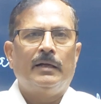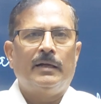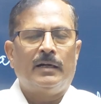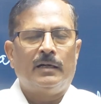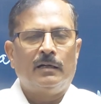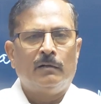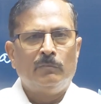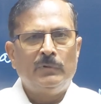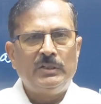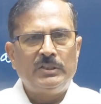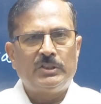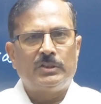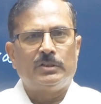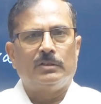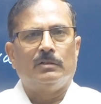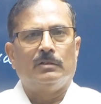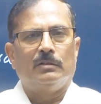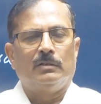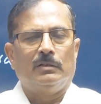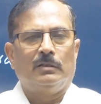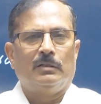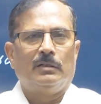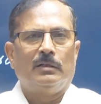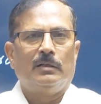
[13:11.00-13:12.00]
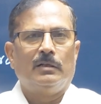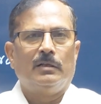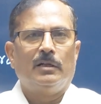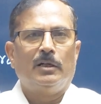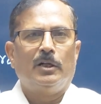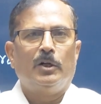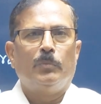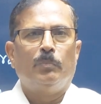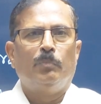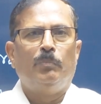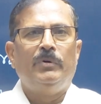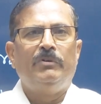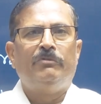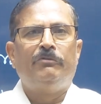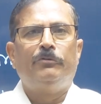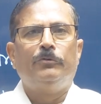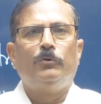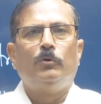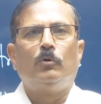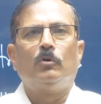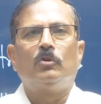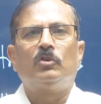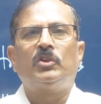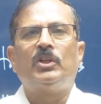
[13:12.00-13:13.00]
admission
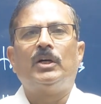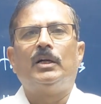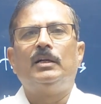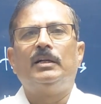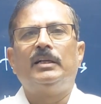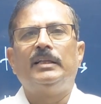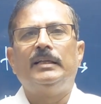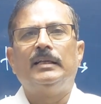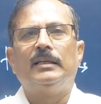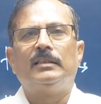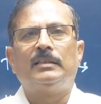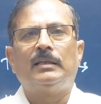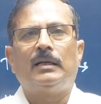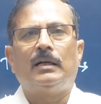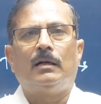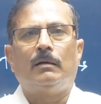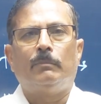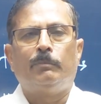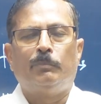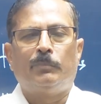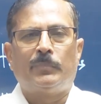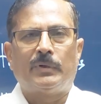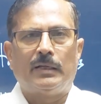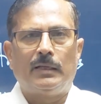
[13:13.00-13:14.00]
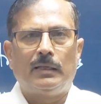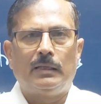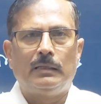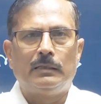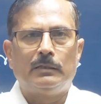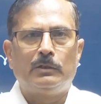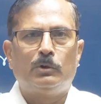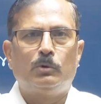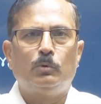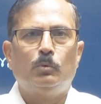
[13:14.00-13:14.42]
before 30th April